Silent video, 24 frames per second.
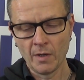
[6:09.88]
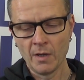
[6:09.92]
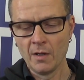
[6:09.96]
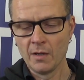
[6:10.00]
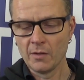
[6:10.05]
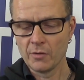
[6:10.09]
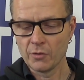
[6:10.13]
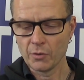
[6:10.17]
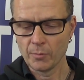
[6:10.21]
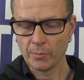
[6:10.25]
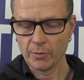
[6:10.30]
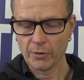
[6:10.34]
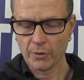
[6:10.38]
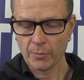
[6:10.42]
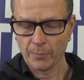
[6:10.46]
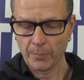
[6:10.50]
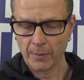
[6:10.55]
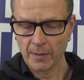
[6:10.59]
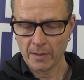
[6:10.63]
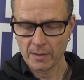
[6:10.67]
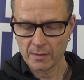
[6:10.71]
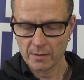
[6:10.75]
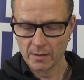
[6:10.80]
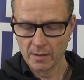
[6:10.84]

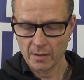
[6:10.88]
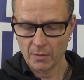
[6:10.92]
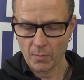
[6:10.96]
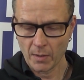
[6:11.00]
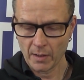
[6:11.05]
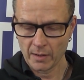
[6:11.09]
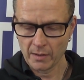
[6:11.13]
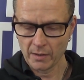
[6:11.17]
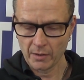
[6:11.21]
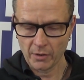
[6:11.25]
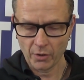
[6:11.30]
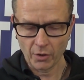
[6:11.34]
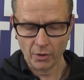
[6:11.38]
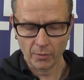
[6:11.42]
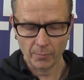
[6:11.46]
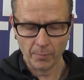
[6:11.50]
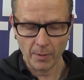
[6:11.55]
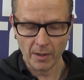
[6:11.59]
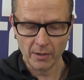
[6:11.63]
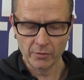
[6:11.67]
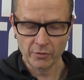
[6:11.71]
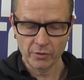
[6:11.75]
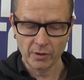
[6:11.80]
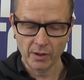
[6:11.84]
WPC Wendy
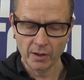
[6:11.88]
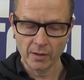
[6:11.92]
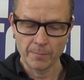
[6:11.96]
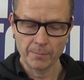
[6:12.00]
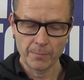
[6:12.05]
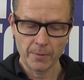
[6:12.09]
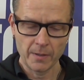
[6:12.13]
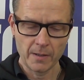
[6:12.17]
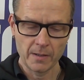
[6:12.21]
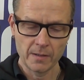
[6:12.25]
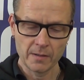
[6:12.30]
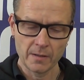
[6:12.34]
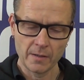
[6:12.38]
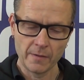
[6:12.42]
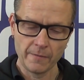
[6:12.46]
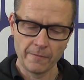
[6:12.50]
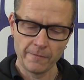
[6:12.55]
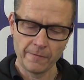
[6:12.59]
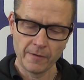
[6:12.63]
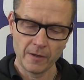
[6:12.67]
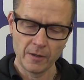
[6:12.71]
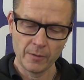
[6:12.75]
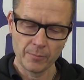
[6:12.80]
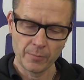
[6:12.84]
Kirkpatrick and PC
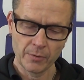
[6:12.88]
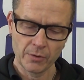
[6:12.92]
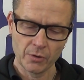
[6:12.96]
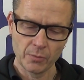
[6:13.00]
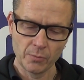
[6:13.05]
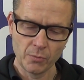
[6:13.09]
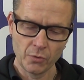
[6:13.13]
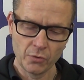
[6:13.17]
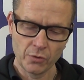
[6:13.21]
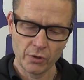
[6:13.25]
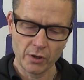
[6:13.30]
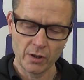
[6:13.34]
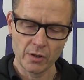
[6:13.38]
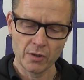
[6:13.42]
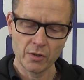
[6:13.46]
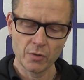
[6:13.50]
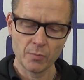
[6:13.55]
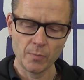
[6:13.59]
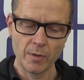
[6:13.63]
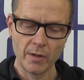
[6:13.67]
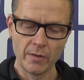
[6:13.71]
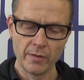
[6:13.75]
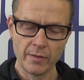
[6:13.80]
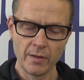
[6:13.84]
Philip Smudger
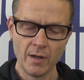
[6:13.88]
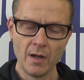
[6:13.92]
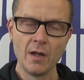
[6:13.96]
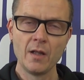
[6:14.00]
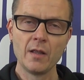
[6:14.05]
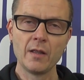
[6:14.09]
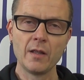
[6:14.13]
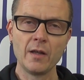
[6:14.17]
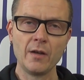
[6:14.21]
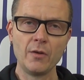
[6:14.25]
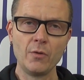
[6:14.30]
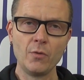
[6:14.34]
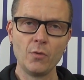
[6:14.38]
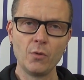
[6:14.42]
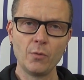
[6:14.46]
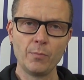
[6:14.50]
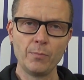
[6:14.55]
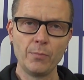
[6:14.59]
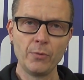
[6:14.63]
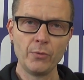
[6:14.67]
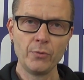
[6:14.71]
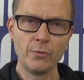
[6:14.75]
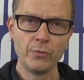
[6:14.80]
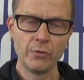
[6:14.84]
Smith, their
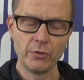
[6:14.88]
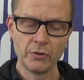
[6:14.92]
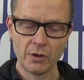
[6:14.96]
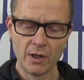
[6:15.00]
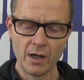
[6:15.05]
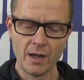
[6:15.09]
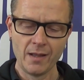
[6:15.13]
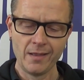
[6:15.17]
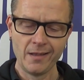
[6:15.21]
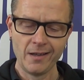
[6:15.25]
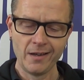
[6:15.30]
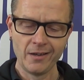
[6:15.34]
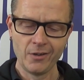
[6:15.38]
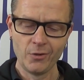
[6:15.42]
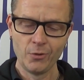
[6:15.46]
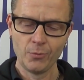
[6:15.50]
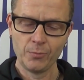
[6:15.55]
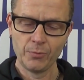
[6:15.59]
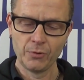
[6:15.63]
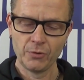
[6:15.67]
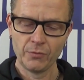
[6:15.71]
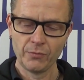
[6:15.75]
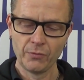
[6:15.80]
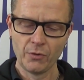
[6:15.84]
notebooks and their cups
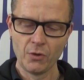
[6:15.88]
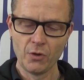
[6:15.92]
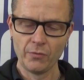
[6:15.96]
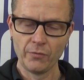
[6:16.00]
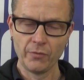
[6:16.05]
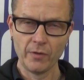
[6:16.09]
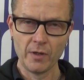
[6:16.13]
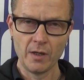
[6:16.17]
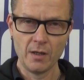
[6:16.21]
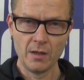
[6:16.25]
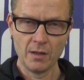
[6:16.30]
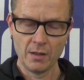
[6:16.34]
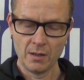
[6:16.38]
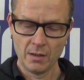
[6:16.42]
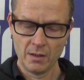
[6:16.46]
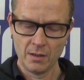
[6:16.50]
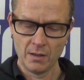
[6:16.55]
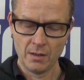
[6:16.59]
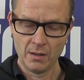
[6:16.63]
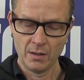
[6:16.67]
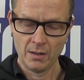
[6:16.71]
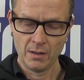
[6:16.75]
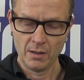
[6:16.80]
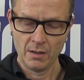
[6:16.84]
of coffee.
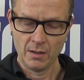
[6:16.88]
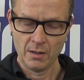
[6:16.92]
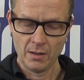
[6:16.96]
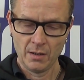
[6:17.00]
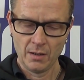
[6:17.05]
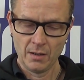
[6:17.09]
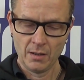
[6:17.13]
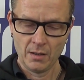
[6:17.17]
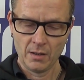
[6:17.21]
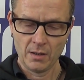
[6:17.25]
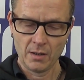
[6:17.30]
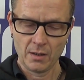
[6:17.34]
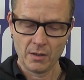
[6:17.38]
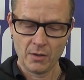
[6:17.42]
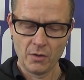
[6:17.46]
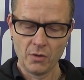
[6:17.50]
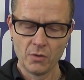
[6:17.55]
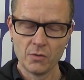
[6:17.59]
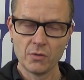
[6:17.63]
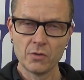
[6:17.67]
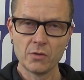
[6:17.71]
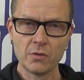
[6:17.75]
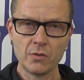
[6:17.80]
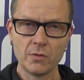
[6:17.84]
Their
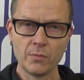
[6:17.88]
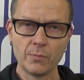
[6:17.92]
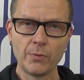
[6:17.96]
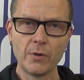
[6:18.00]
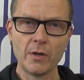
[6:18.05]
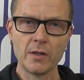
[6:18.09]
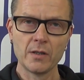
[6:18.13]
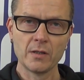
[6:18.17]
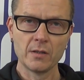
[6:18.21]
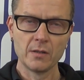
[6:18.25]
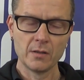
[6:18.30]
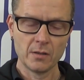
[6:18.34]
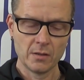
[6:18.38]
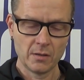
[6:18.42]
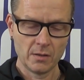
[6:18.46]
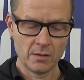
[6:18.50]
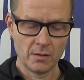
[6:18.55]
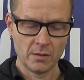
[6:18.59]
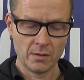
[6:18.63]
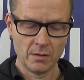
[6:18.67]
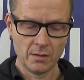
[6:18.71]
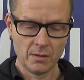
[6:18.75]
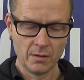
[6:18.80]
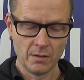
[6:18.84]
constant presence
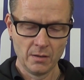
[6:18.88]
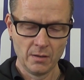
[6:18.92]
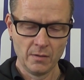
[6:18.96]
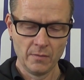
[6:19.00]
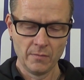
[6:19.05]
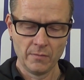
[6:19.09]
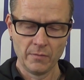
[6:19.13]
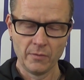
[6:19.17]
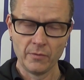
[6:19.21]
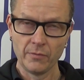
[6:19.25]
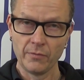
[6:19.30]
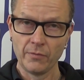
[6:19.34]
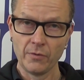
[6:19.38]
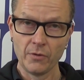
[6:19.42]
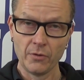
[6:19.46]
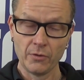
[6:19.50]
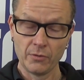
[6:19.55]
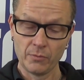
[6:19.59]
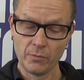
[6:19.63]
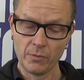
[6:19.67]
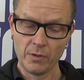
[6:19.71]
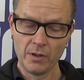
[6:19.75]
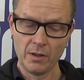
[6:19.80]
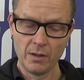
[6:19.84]
for the first
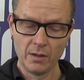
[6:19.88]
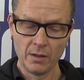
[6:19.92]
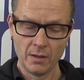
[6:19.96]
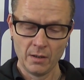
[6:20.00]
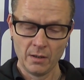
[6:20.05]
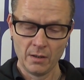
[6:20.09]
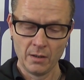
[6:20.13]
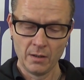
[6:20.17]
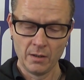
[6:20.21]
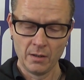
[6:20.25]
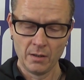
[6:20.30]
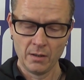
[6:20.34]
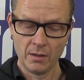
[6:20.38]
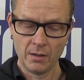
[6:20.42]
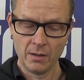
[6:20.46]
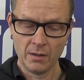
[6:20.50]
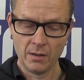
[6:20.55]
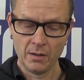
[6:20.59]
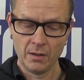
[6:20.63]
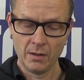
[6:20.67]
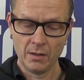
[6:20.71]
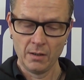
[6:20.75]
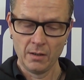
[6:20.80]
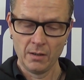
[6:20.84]
week.
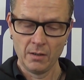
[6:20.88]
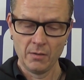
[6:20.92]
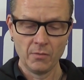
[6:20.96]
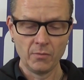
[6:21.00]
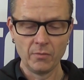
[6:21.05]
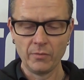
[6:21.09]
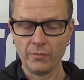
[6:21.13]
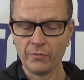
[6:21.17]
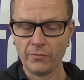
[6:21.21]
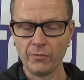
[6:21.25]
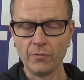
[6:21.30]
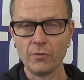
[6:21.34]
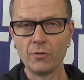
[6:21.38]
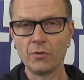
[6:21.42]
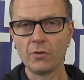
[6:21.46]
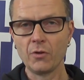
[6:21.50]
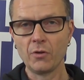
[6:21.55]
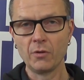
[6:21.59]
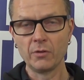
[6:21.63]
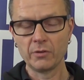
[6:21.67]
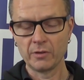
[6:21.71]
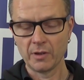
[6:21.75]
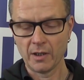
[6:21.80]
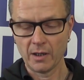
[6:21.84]
Only phone
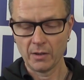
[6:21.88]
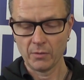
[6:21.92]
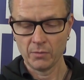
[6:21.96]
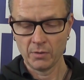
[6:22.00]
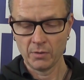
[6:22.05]
calls now.